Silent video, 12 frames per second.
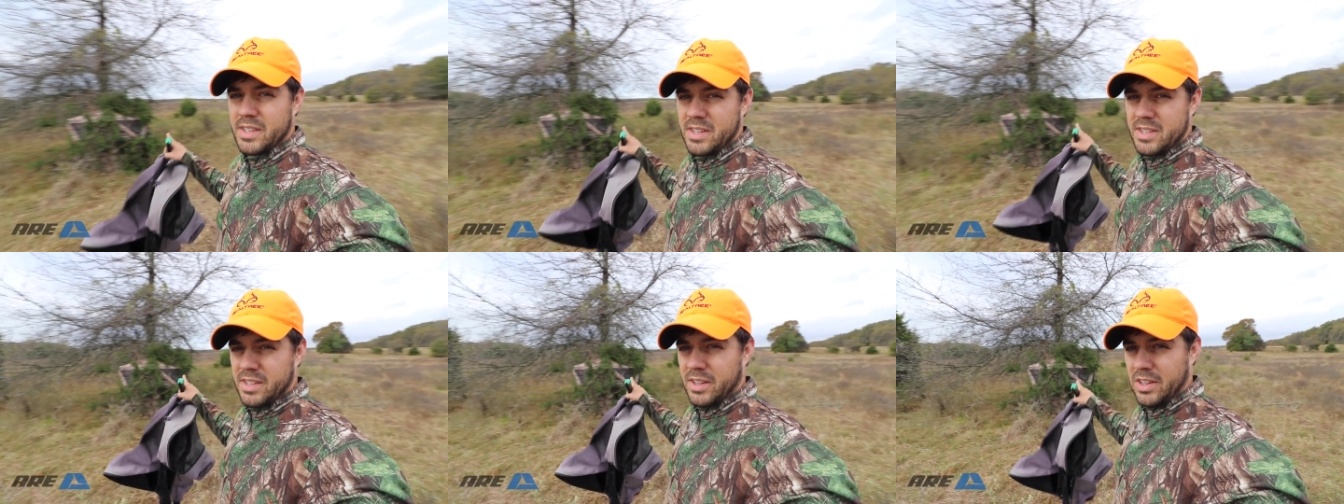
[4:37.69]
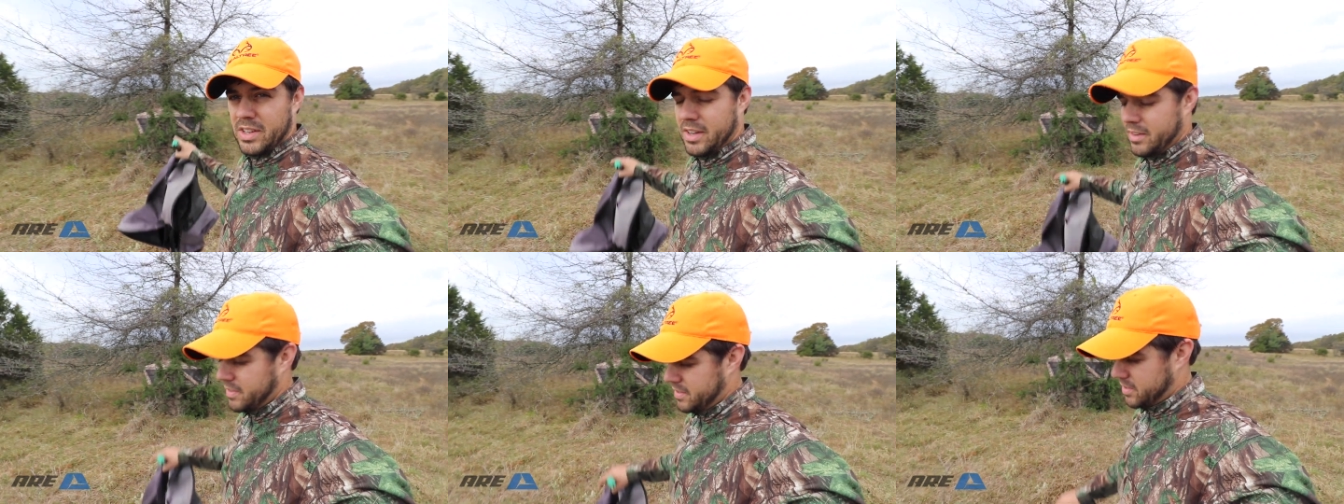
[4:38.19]
concealed
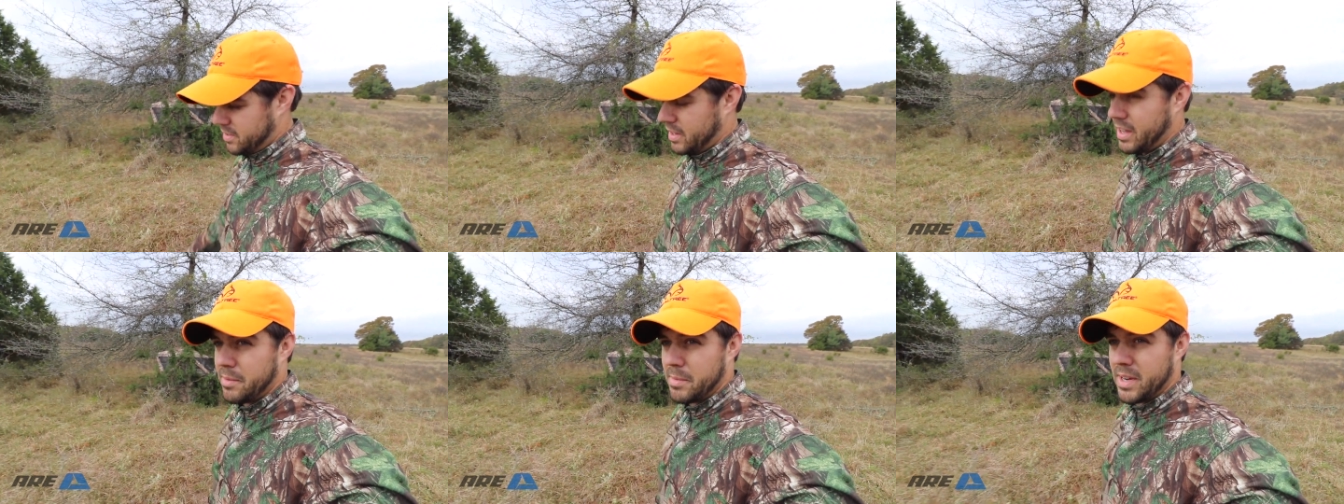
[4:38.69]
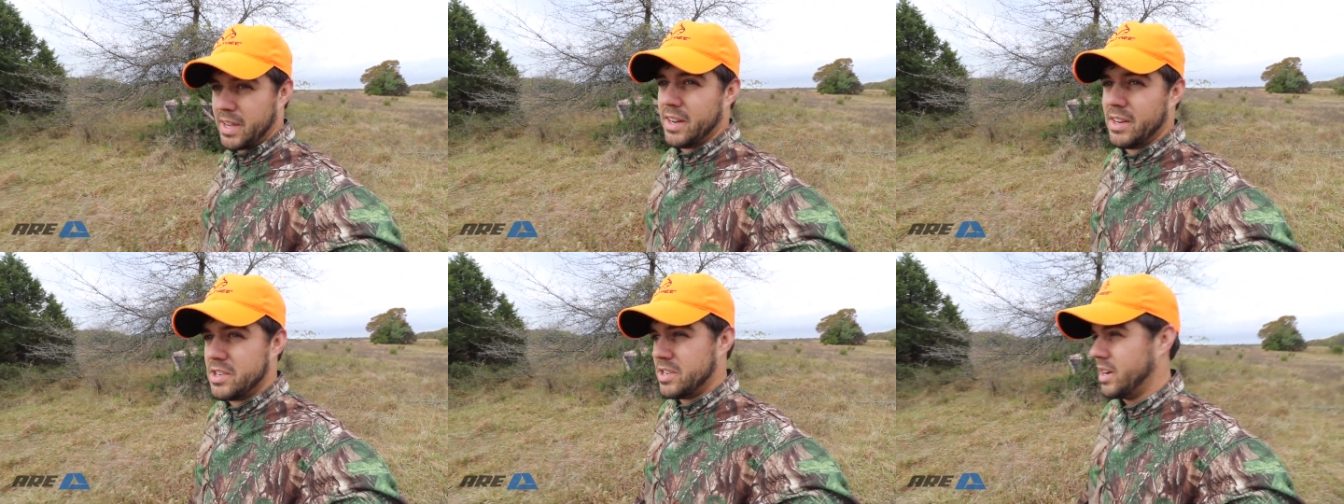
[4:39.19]
enough, it's gonna allow me to
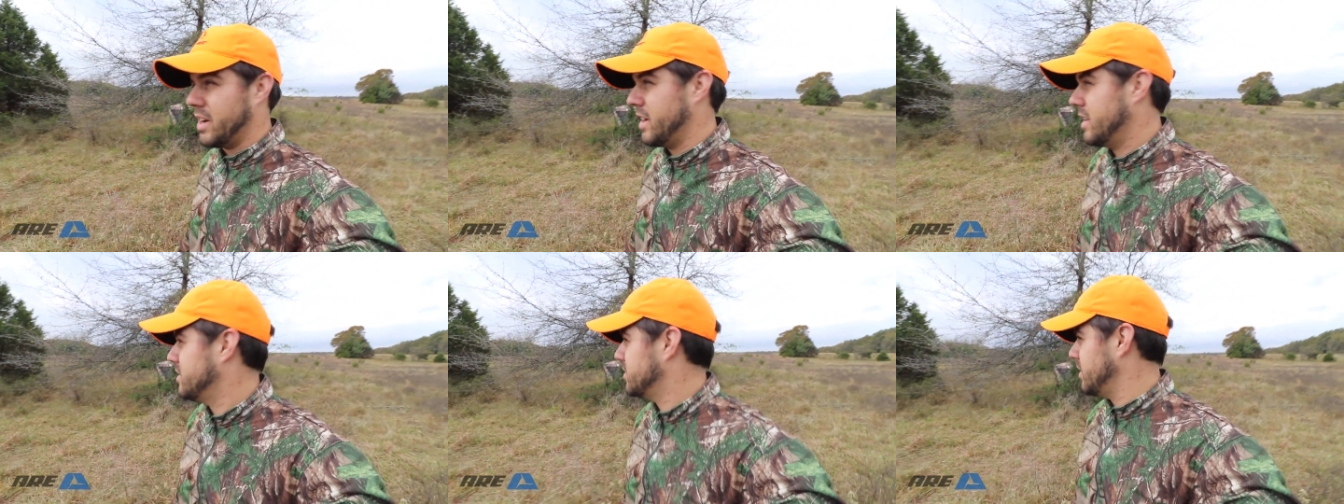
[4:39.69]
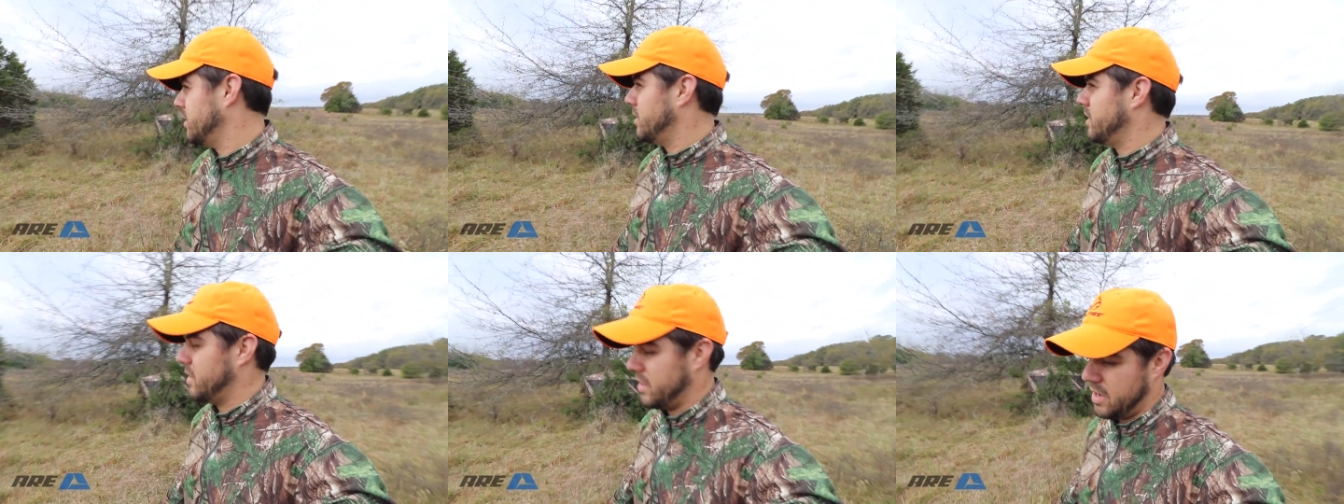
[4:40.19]
get a shot. So
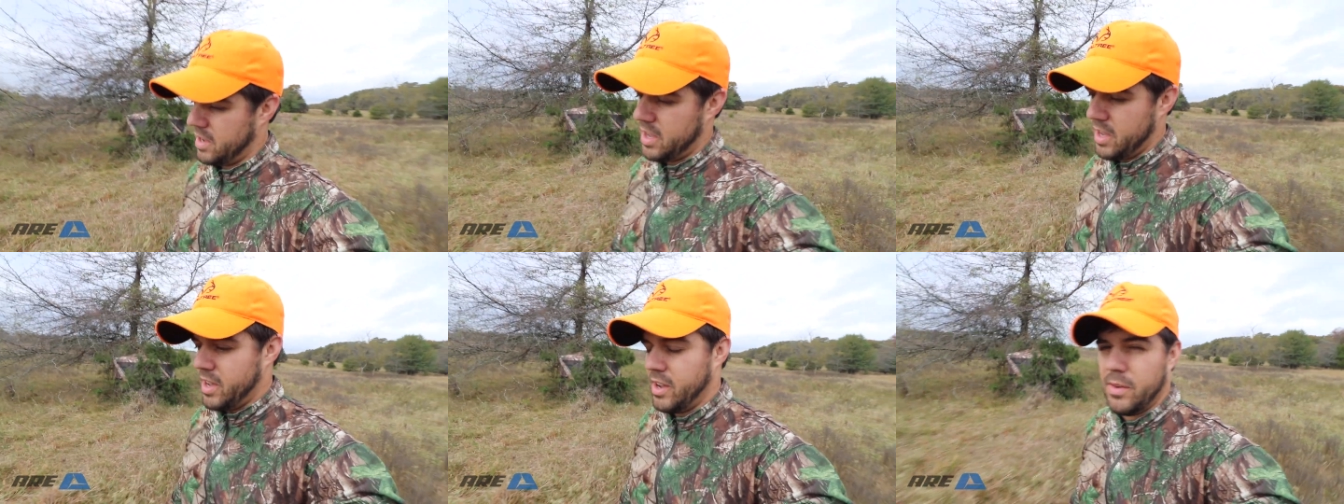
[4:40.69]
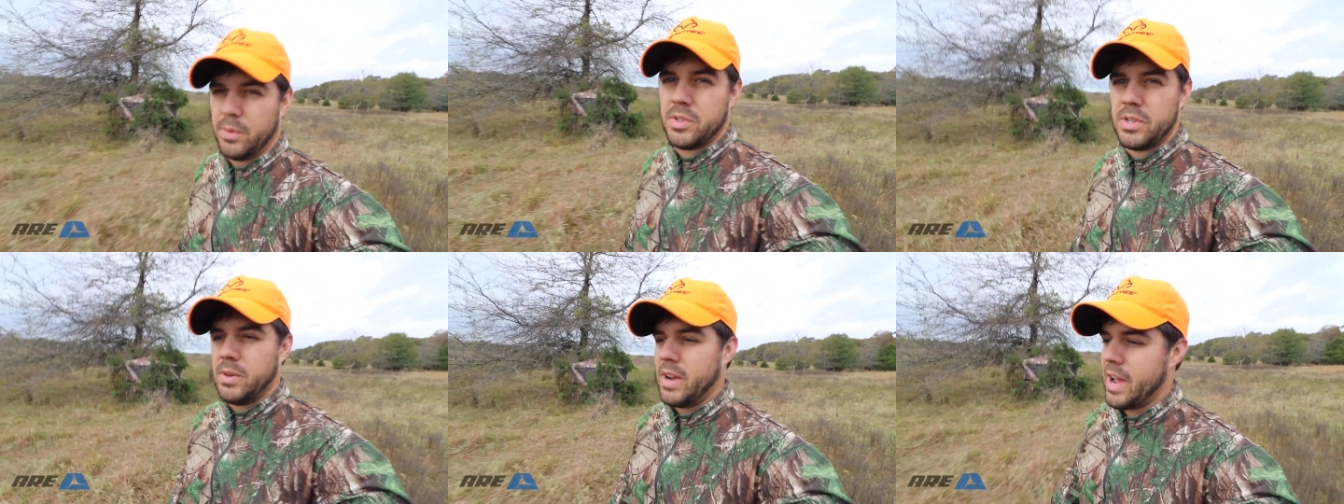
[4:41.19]
we'll
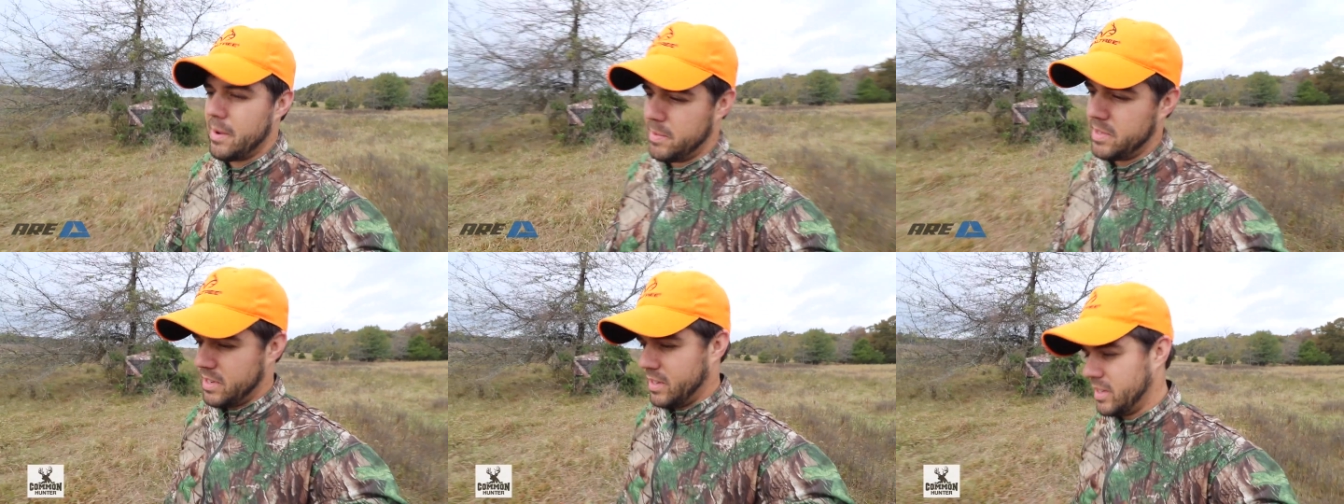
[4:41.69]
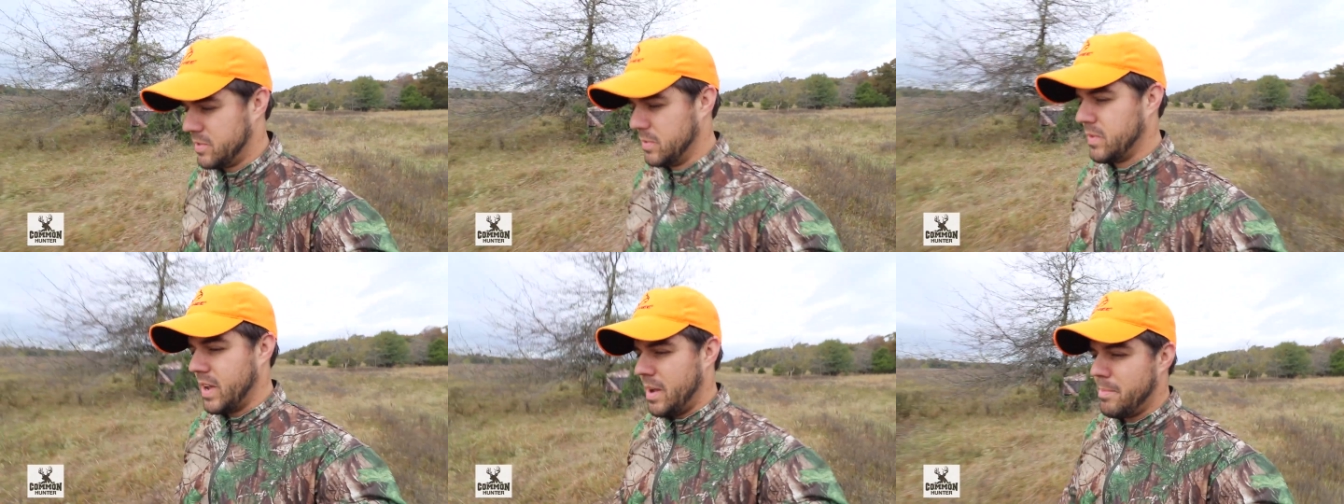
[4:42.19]
see what happens. At least
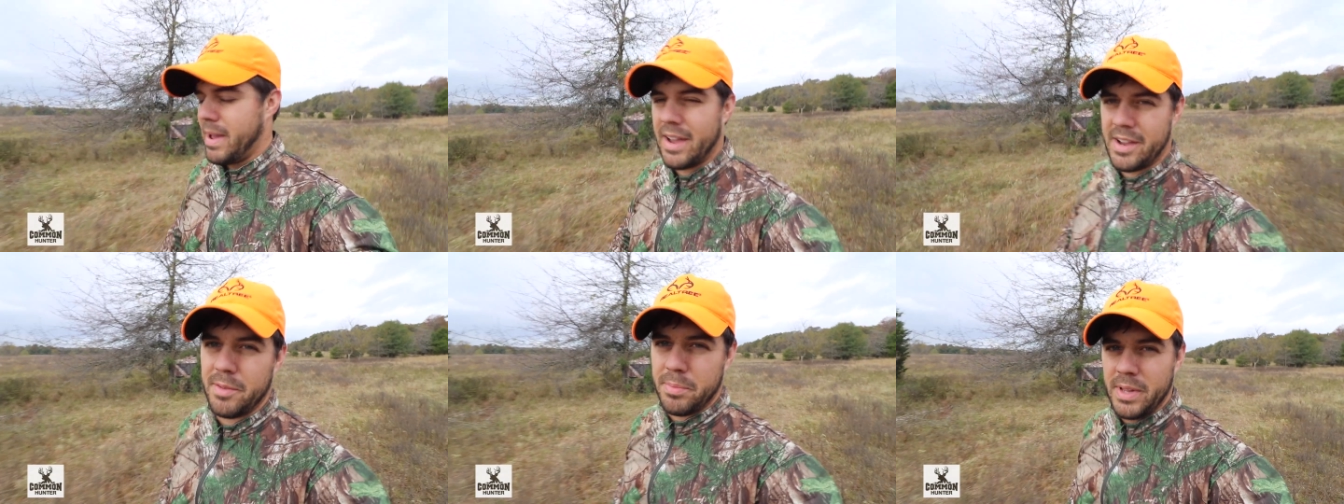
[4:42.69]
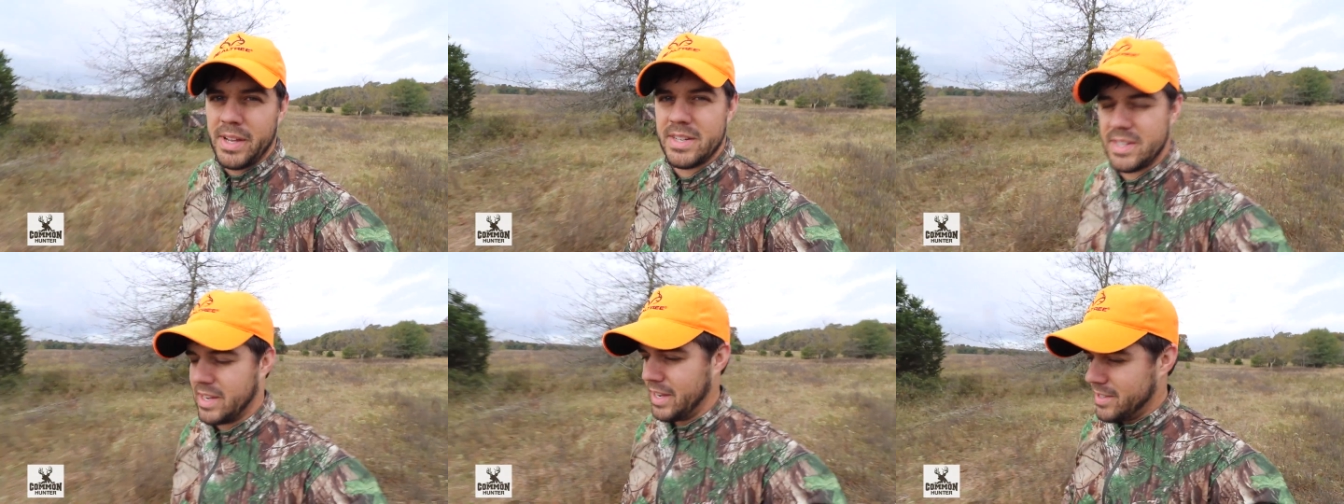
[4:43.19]
we've got backup
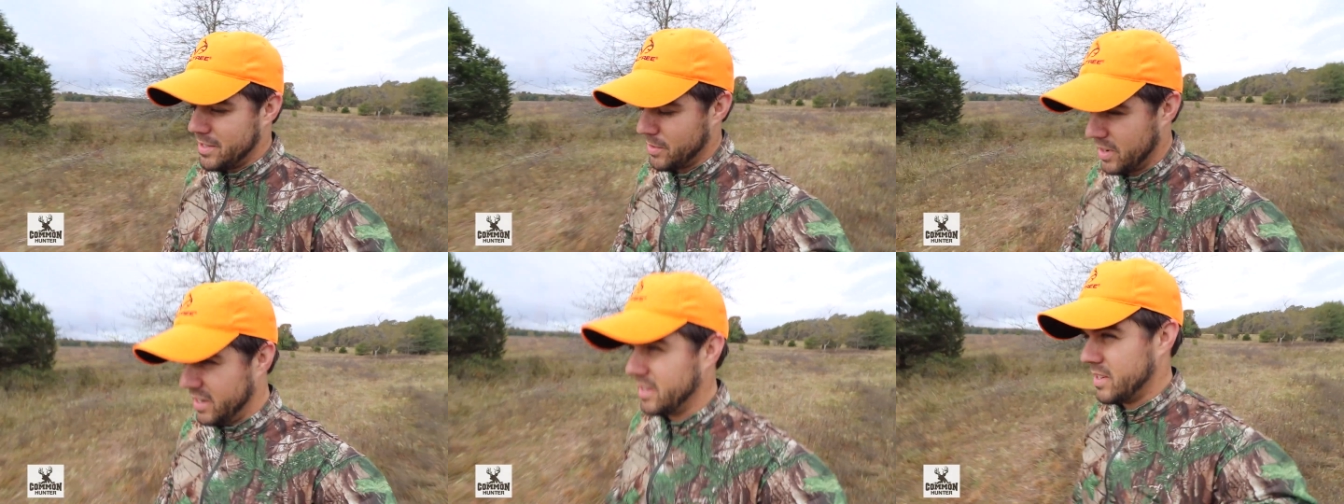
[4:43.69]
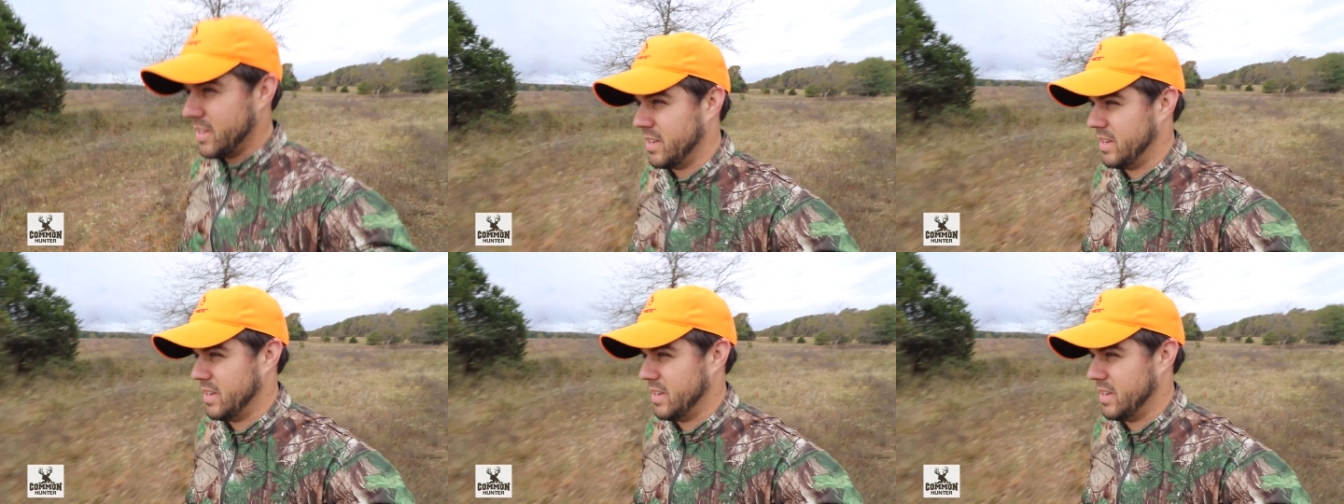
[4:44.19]
plans in case it rains.